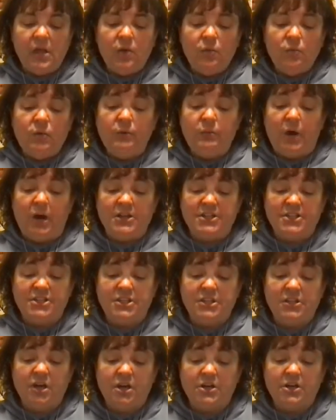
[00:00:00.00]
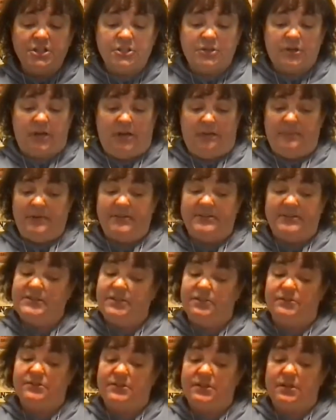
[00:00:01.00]
We watched the large screen, but
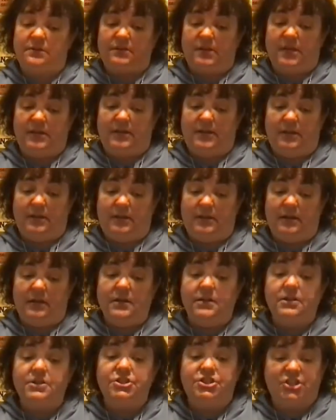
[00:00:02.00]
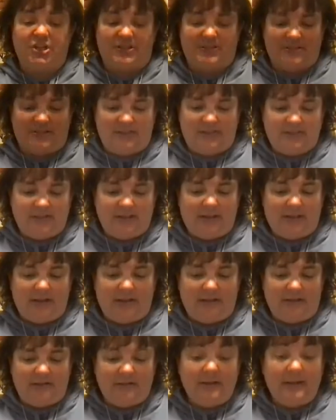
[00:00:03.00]
still saw nothing. Just a second.
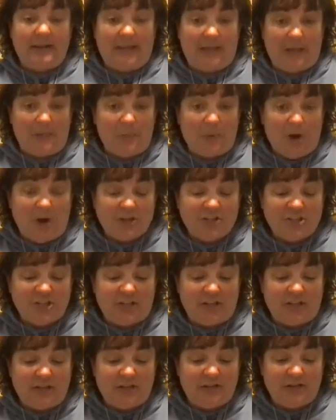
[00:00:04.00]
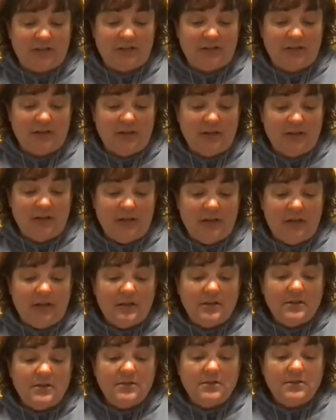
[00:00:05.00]
Keep watching.
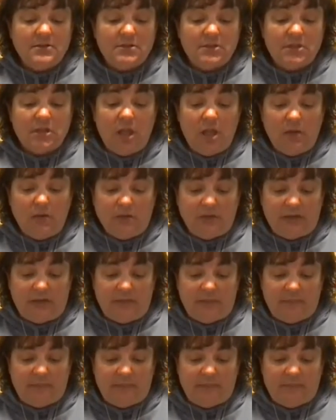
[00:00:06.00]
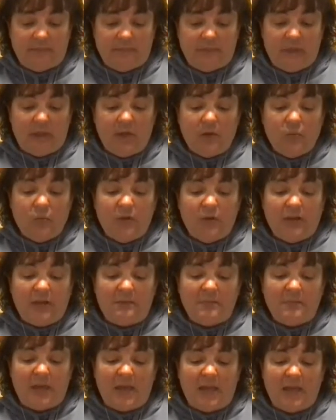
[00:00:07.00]
Slowly, we could
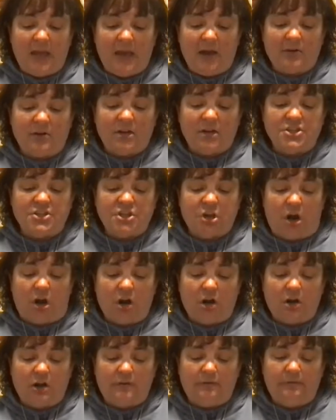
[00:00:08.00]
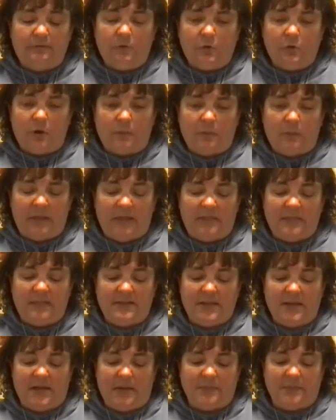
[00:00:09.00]
make out a dark form in the
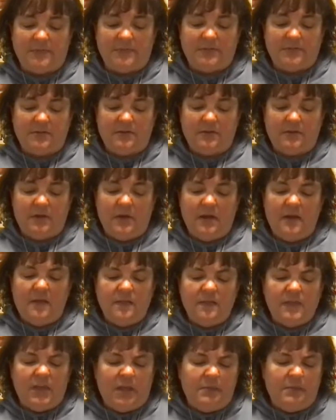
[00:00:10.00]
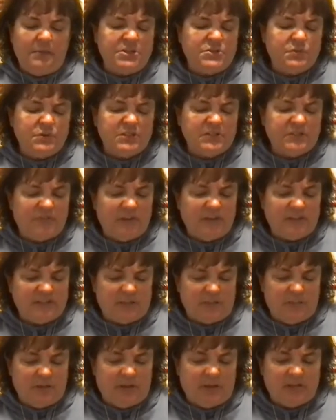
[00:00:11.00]
depths. The image was
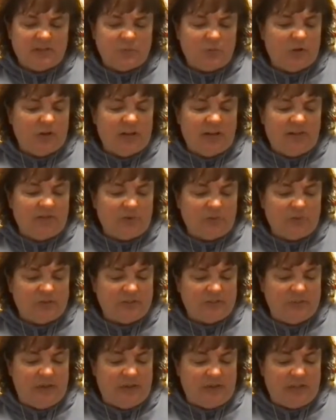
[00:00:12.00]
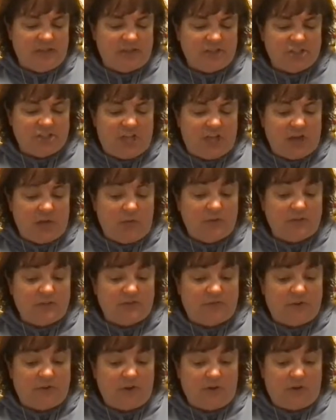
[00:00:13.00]
fuzzy because whatever was making the shadow was
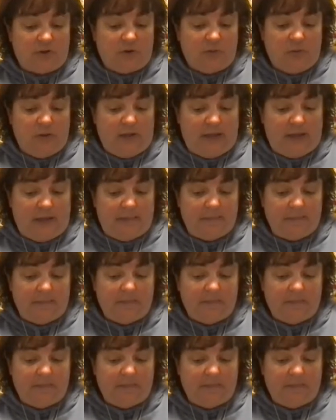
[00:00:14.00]
further away.